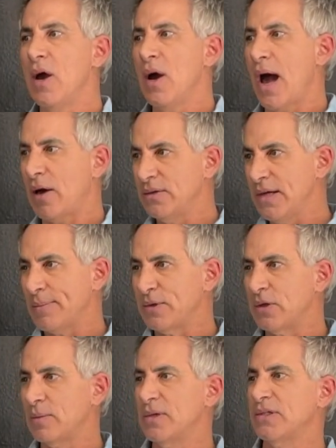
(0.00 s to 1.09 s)
how the
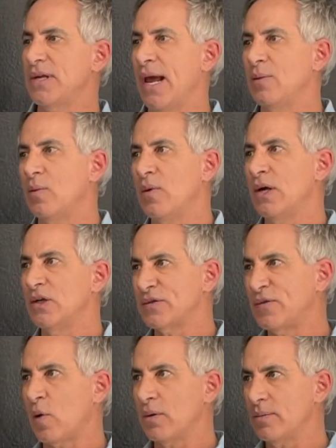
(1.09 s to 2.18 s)
epidermis is
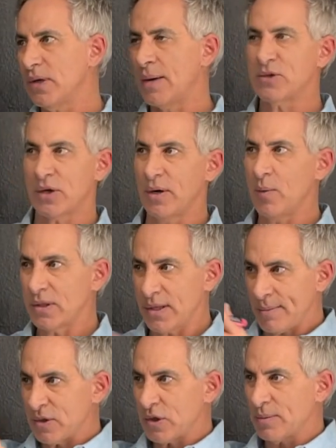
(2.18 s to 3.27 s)
formed. I'm sorry, what the
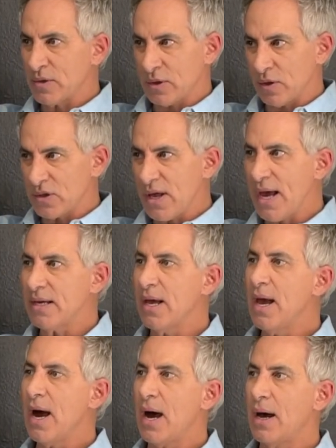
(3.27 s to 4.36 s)
epidermis looks like.
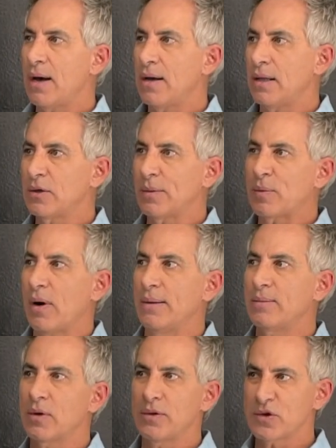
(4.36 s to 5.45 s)
A little
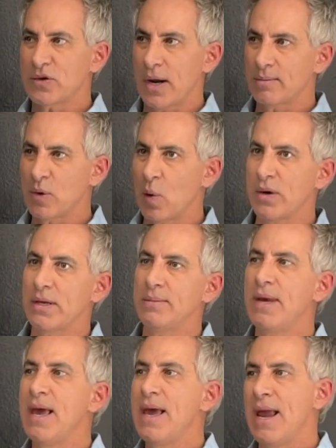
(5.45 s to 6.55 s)
primer on the stratum
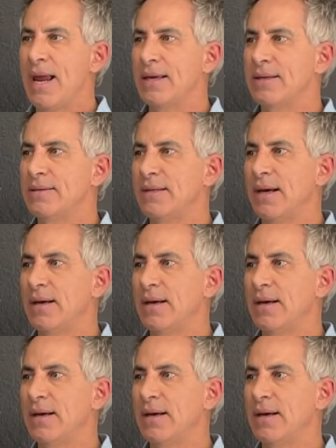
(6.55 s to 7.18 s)
corneum, and